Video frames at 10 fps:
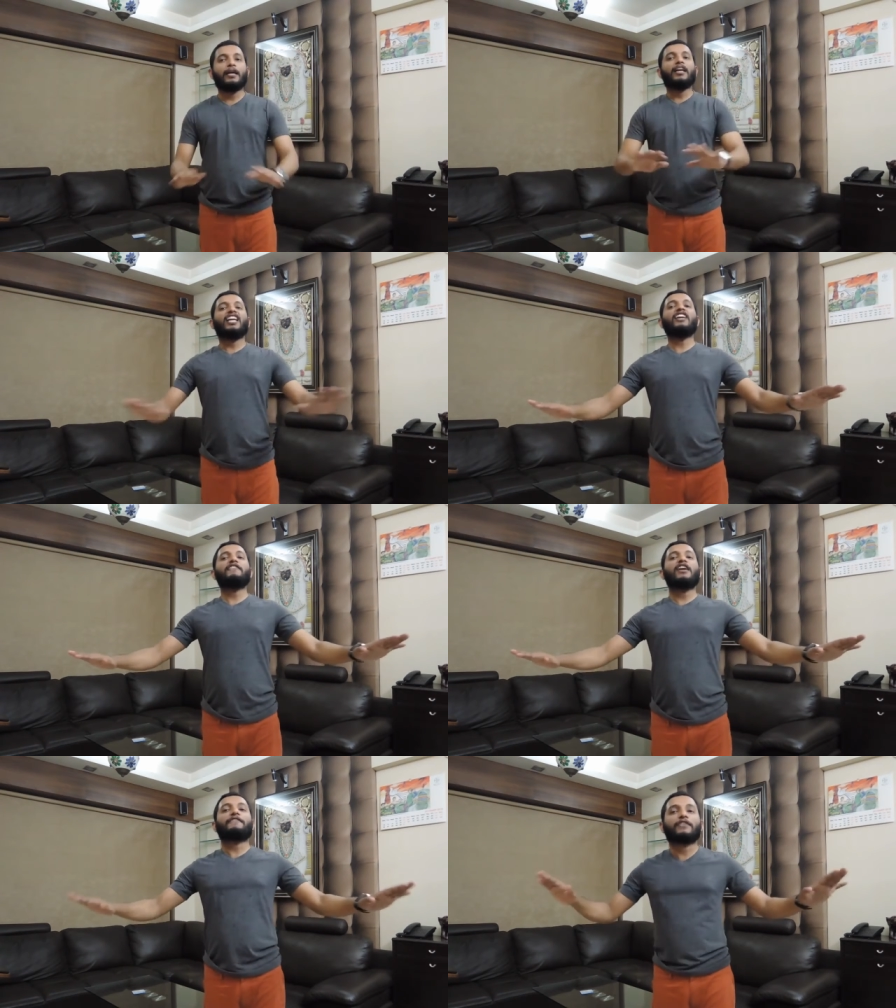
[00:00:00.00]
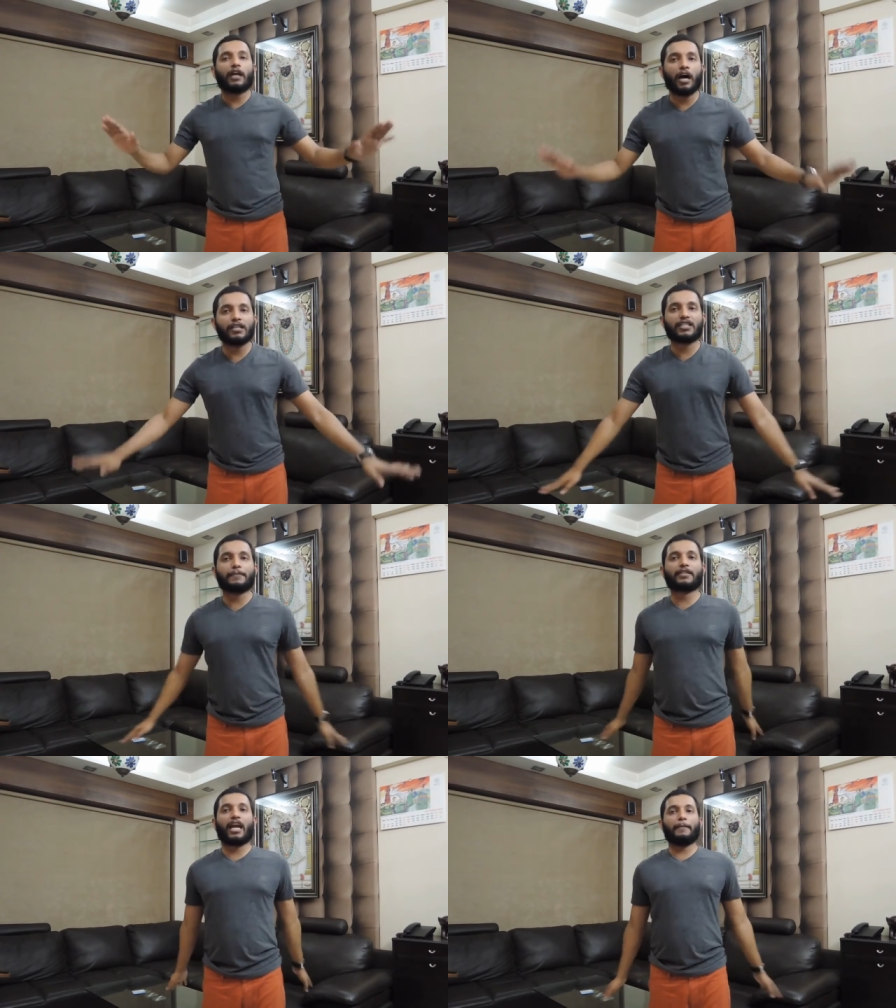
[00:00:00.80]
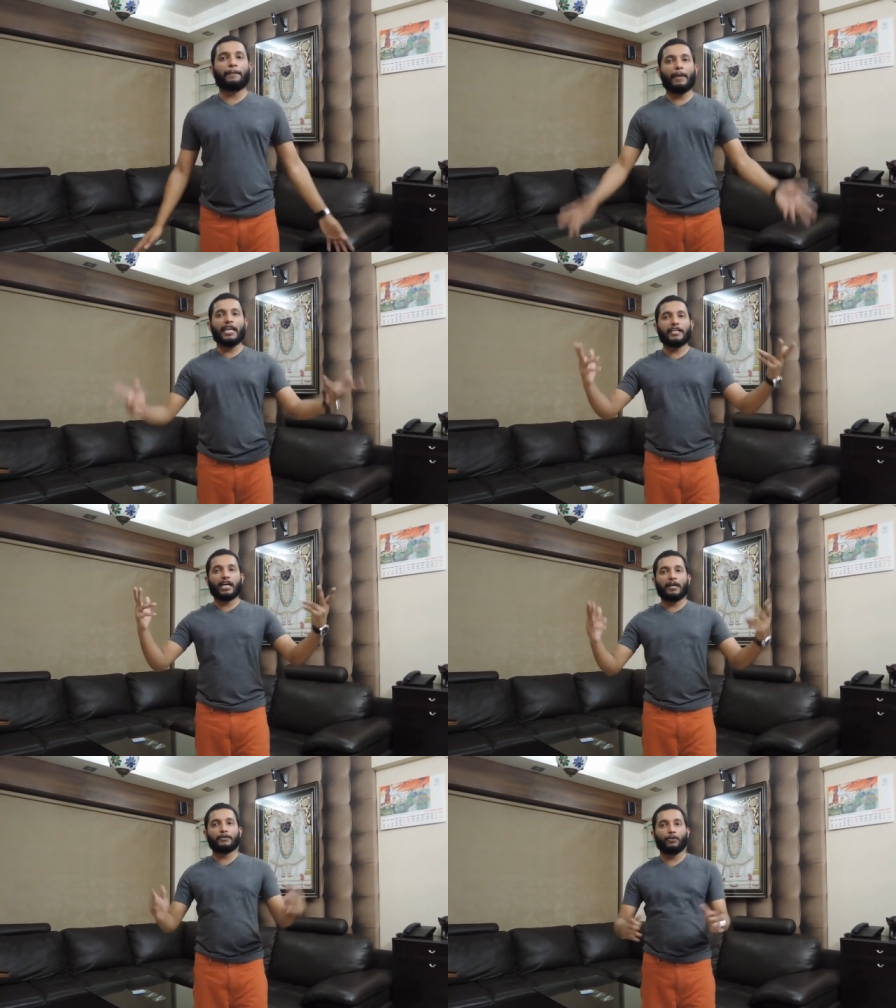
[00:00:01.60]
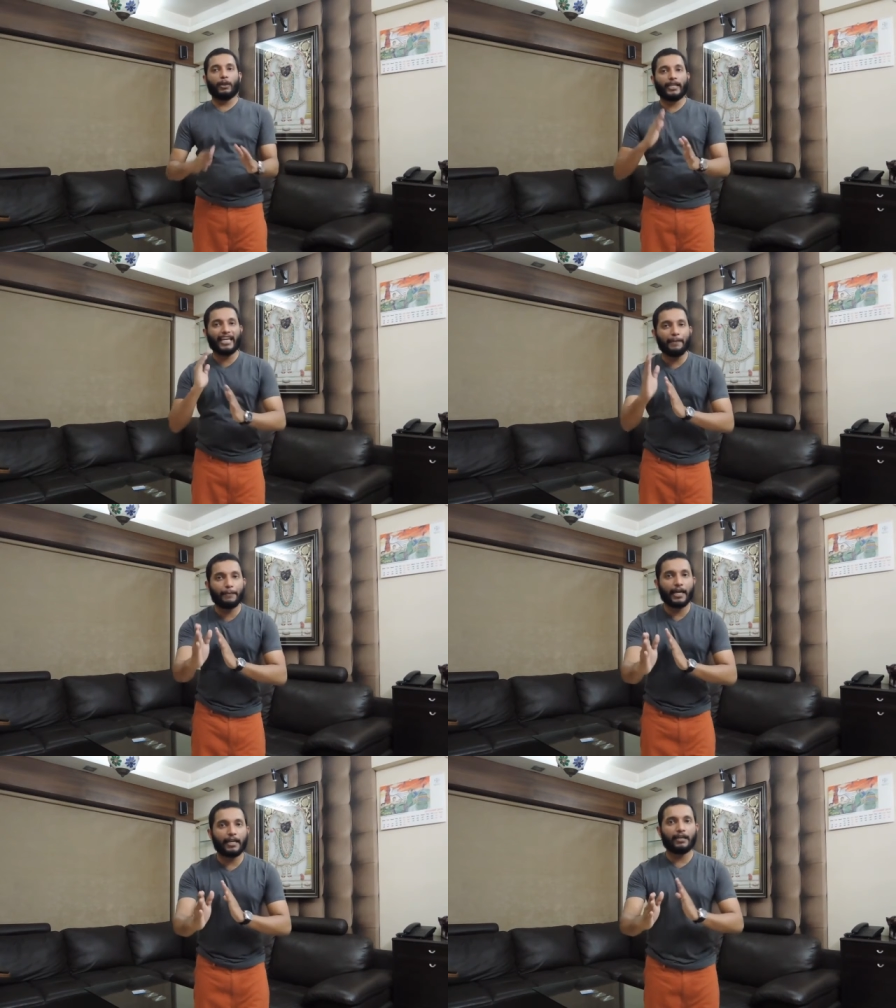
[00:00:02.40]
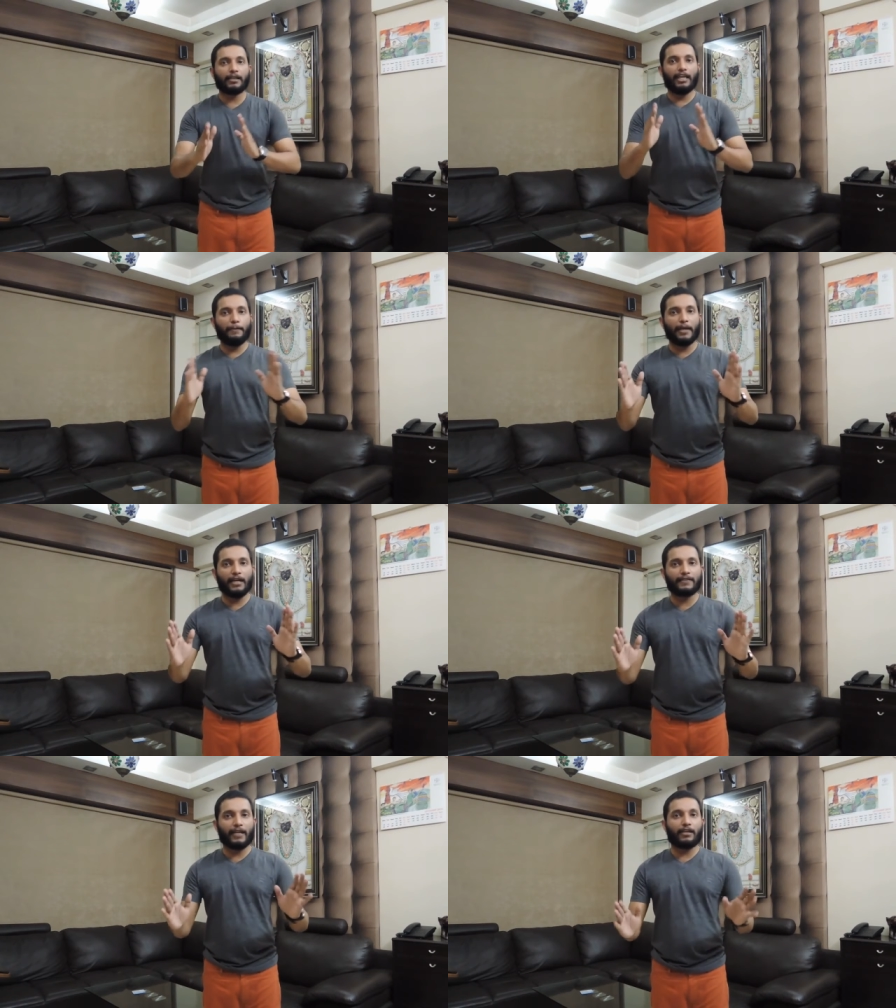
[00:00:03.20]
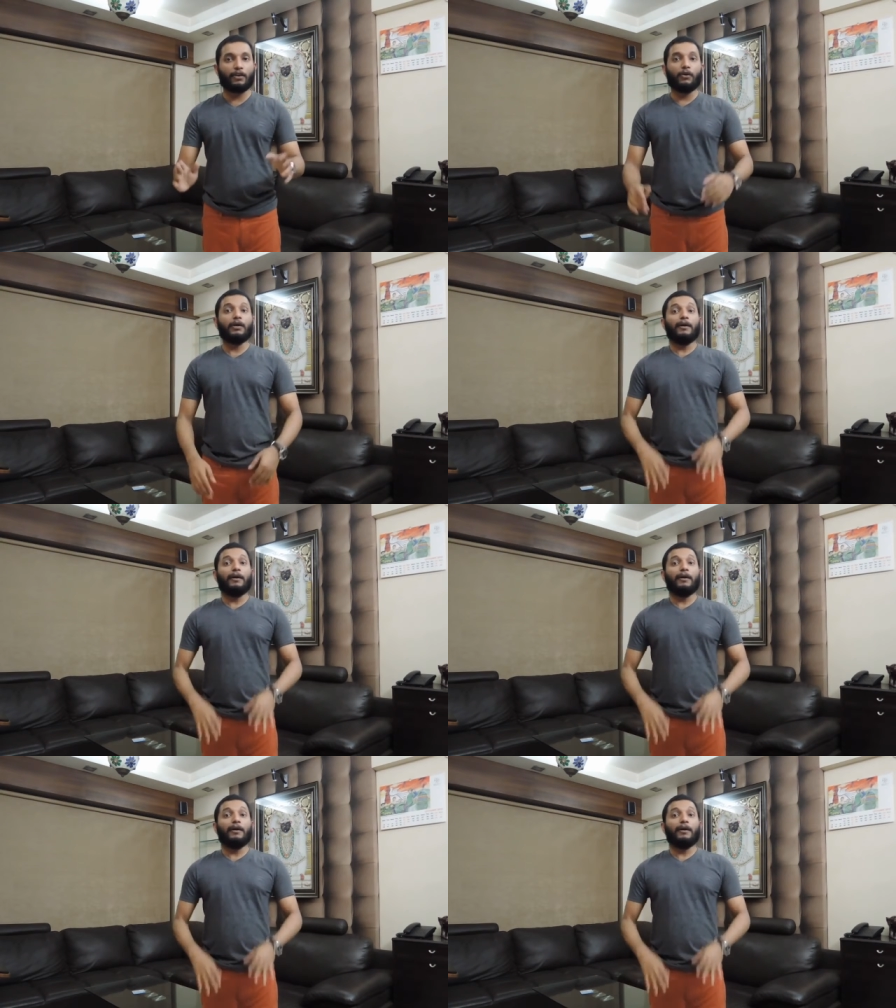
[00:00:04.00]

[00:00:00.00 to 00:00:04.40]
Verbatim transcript: Even after unsubscribing many times, you will keep getting emails like, you know,